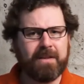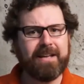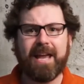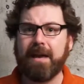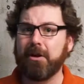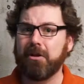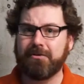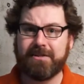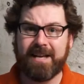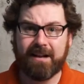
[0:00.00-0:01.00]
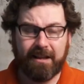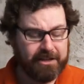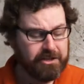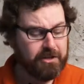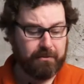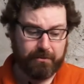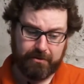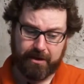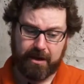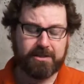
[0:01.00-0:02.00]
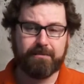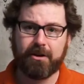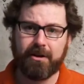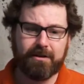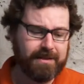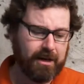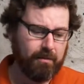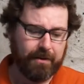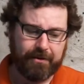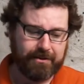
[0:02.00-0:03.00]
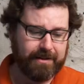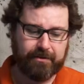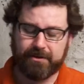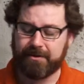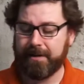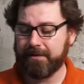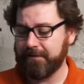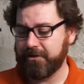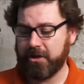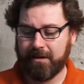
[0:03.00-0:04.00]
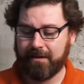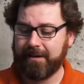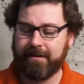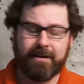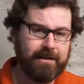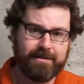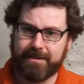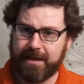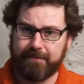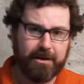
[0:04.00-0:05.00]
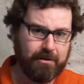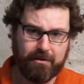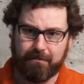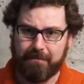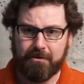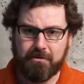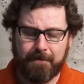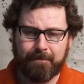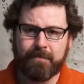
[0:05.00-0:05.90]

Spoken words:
The game includes set collection through the customer cards. They all want their different amounts of chocolate, skim, and whole milk.